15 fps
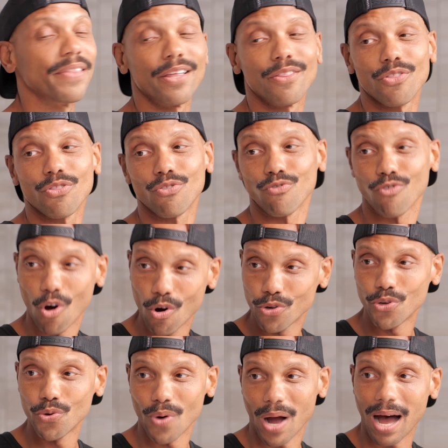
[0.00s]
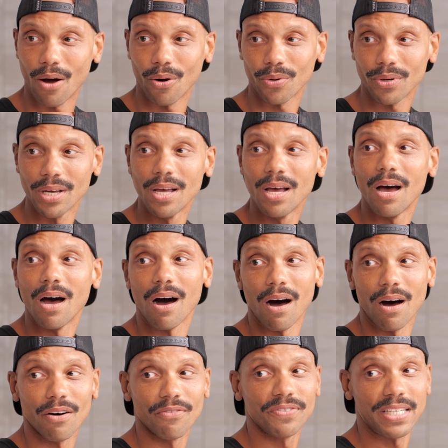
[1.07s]
then throw you out
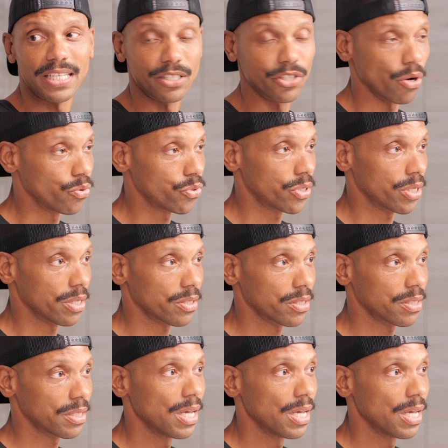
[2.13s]
of ketosis,